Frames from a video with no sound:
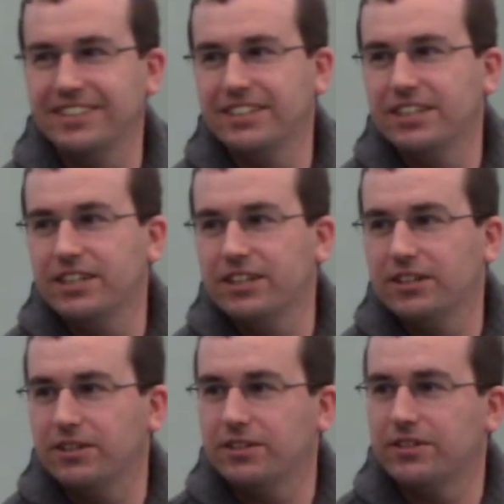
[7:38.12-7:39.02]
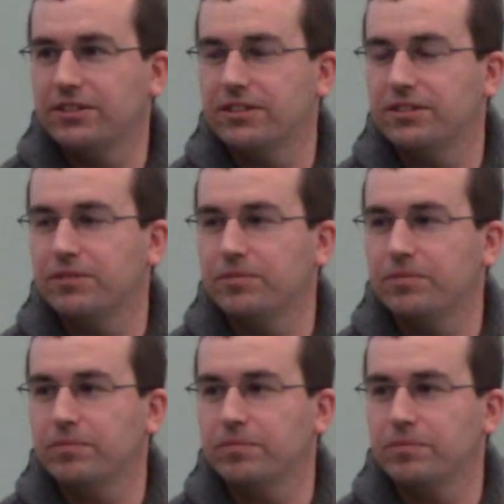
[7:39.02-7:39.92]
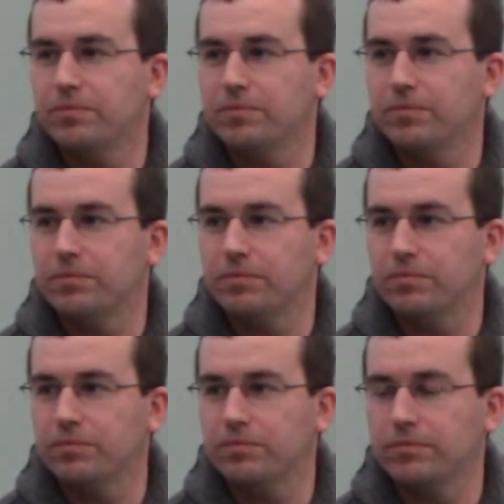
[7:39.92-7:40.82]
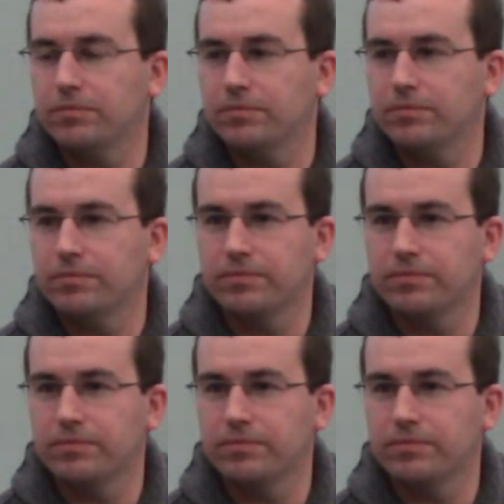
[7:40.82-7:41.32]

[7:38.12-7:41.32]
(not speaking)